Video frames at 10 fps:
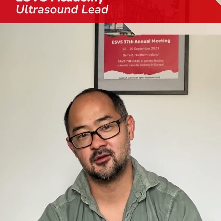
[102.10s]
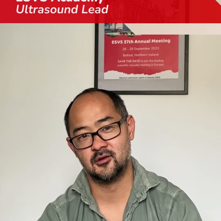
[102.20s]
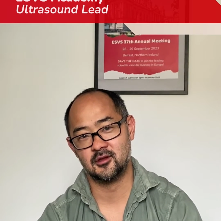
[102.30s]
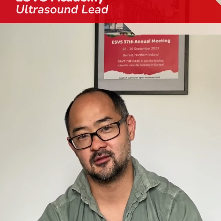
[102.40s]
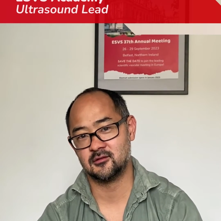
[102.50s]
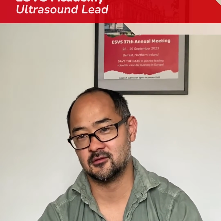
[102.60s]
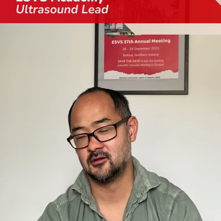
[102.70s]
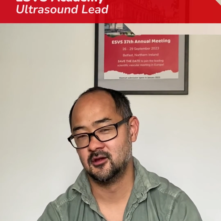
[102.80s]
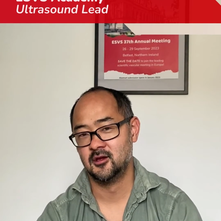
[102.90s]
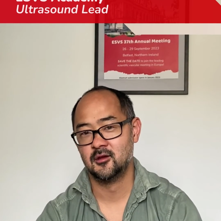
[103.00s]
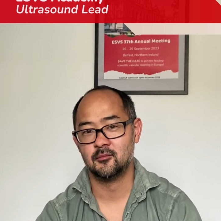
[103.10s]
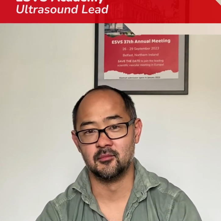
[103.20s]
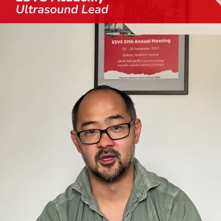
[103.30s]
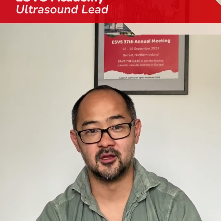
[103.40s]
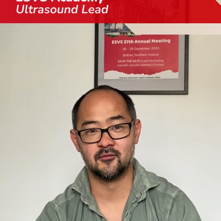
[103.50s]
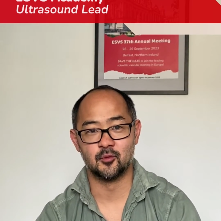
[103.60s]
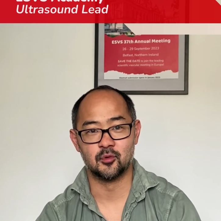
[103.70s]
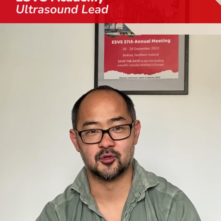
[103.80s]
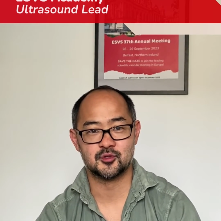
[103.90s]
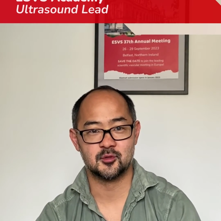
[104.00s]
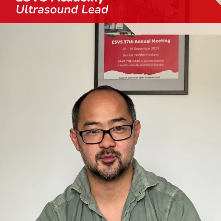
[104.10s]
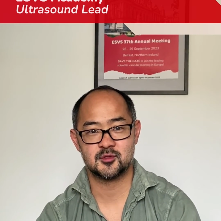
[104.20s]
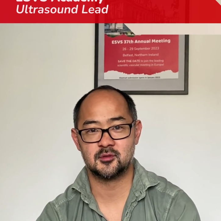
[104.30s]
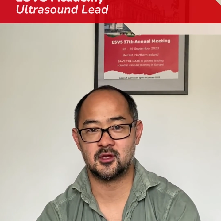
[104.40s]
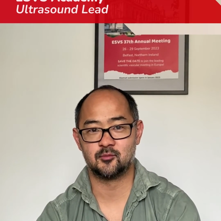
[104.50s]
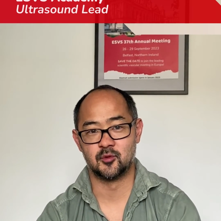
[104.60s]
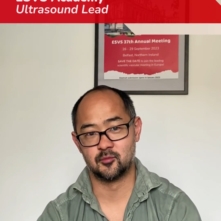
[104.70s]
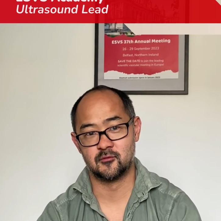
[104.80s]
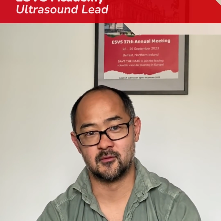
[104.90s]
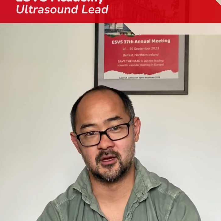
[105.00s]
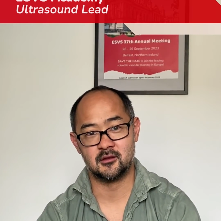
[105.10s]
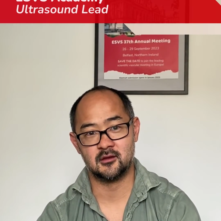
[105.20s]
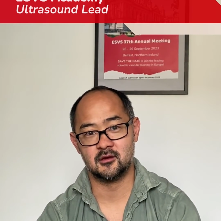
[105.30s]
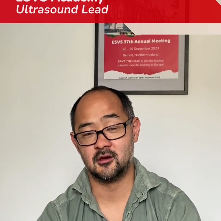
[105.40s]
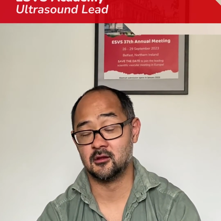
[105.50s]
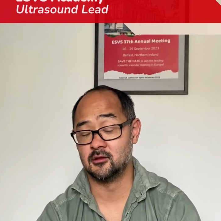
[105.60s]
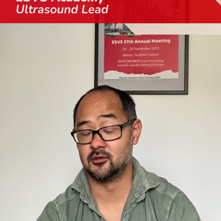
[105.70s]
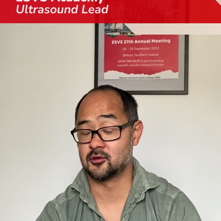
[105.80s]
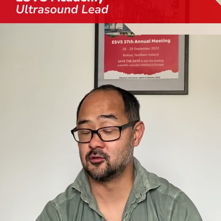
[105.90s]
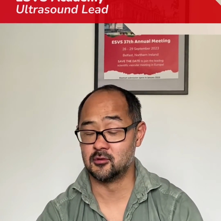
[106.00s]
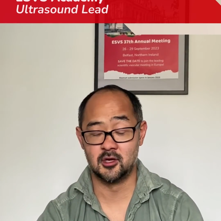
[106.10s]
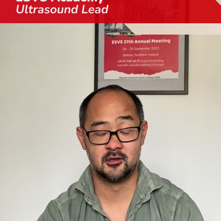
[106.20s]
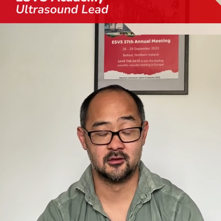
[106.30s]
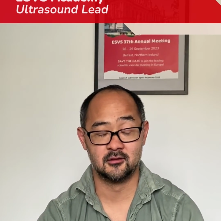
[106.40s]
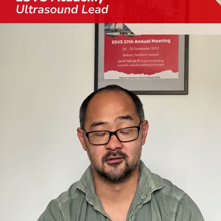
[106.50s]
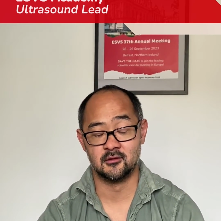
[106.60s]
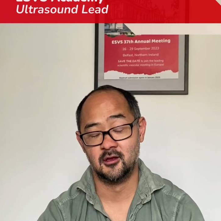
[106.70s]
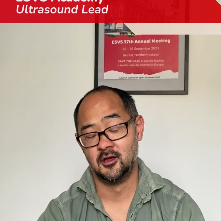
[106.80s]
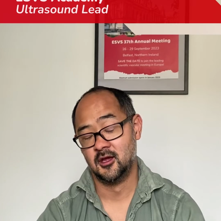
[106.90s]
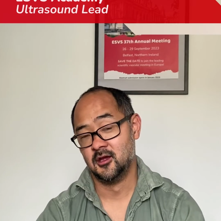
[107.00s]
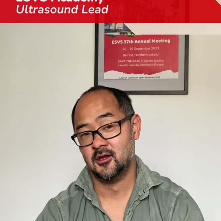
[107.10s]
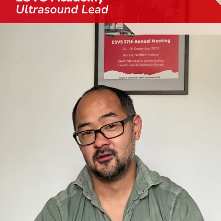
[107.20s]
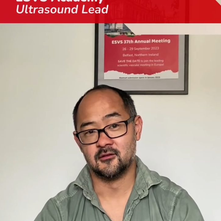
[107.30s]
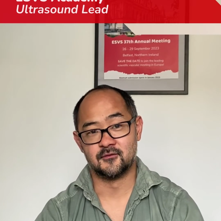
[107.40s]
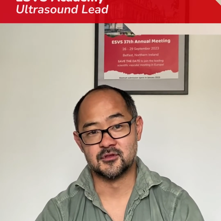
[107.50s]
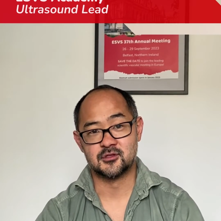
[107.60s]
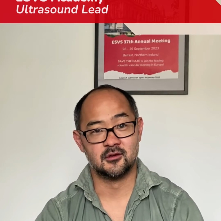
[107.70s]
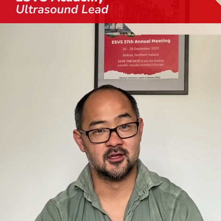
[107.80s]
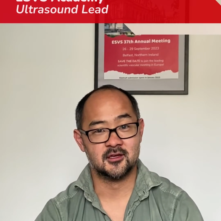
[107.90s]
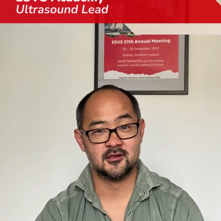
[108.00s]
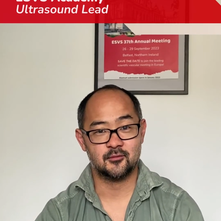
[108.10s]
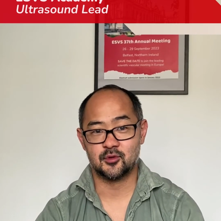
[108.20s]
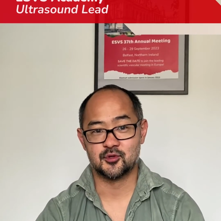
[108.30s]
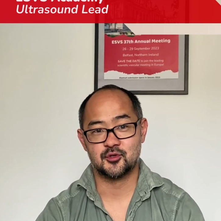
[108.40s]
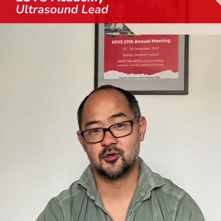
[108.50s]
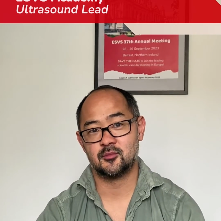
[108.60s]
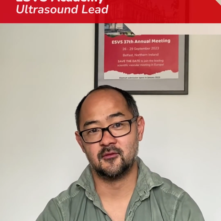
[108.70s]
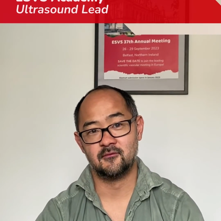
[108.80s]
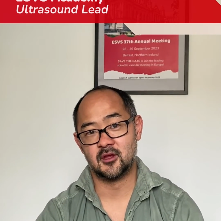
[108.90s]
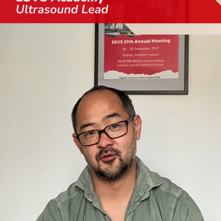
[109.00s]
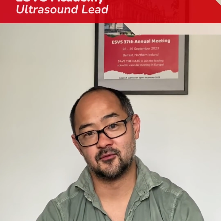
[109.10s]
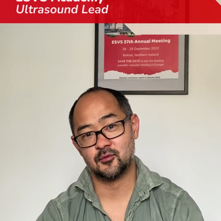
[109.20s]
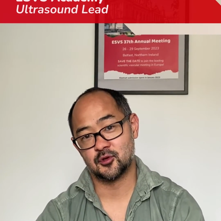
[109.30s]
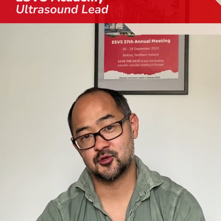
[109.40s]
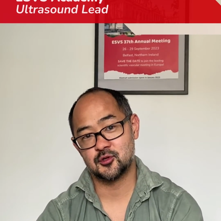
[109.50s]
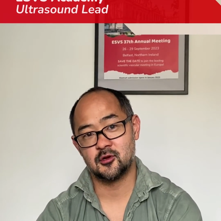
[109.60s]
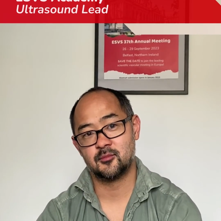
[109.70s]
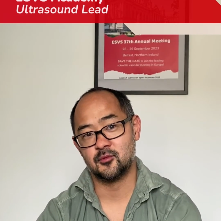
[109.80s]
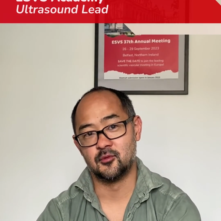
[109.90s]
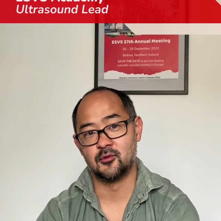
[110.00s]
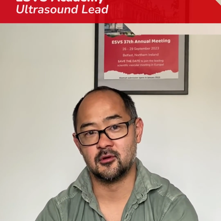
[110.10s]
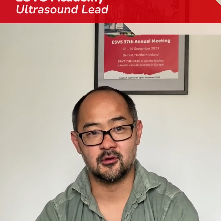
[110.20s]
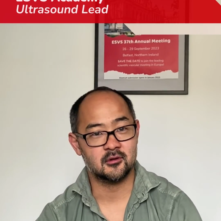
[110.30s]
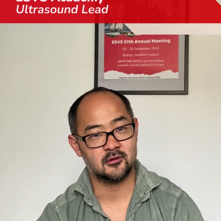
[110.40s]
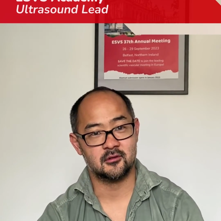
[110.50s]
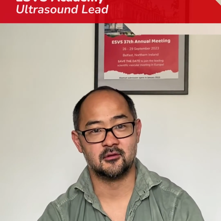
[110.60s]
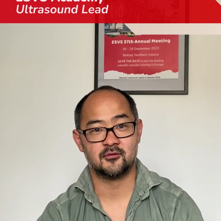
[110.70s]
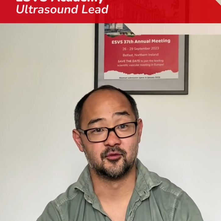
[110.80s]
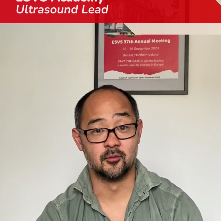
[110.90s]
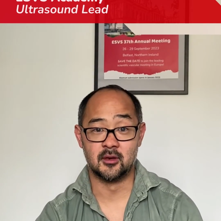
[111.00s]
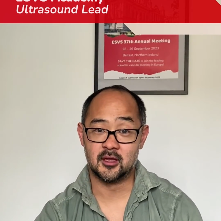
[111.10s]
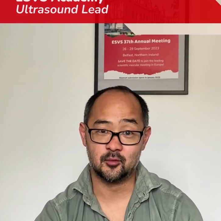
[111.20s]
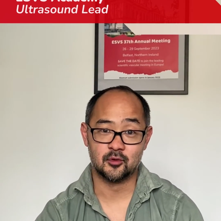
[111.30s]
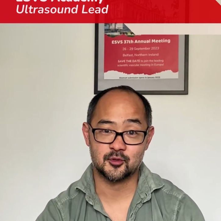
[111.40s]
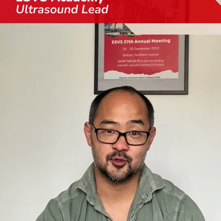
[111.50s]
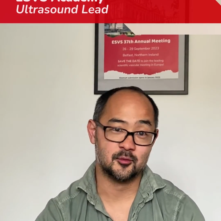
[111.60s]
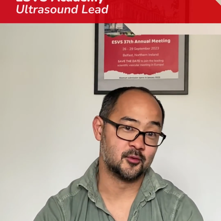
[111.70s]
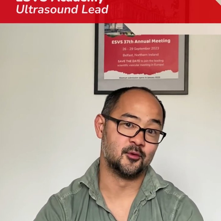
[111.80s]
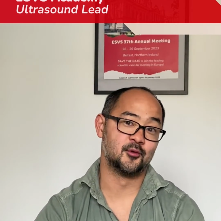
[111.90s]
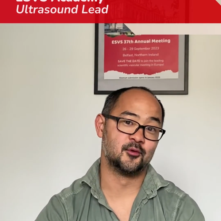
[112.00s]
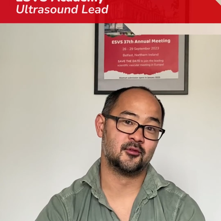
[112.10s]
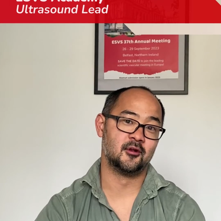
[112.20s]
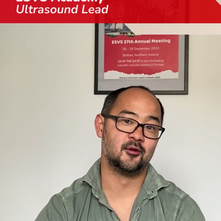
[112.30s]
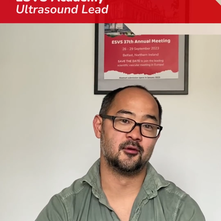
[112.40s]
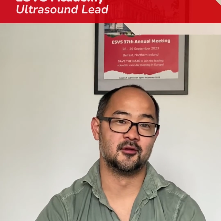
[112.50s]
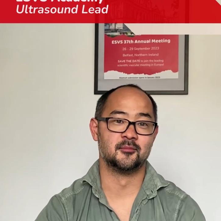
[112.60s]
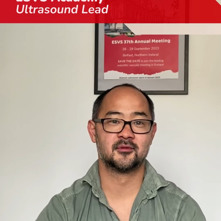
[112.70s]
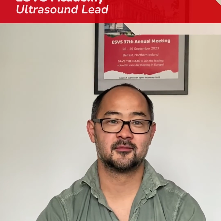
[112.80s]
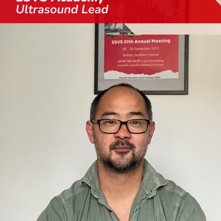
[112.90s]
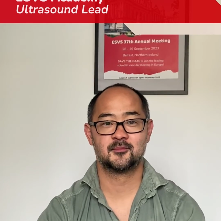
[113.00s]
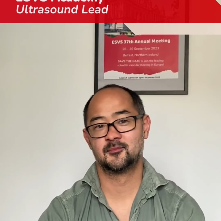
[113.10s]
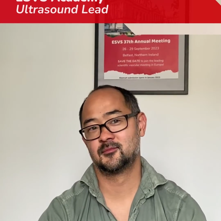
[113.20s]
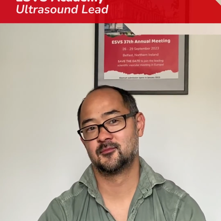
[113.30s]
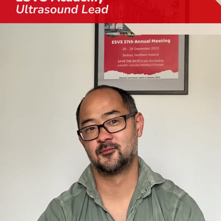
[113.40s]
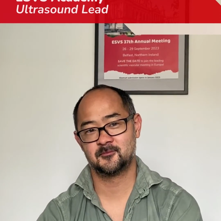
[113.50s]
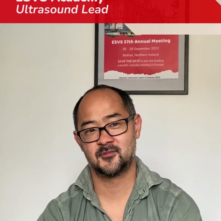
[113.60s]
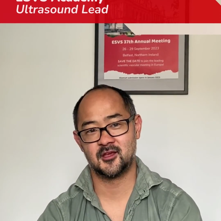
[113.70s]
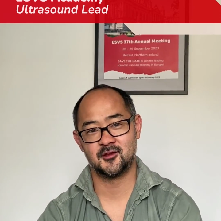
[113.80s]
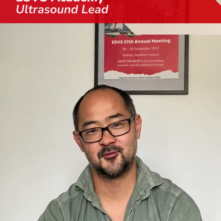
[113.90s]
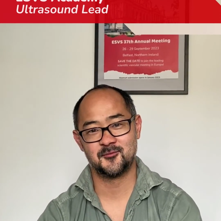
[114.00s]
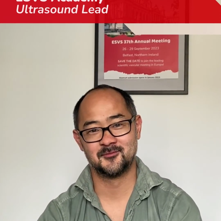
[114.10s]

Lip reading: at many of the workshops that we provide there, either the carotid, the fistula workshop, the venous workshop, or the AAA workshop, or the lower limb. Thank you.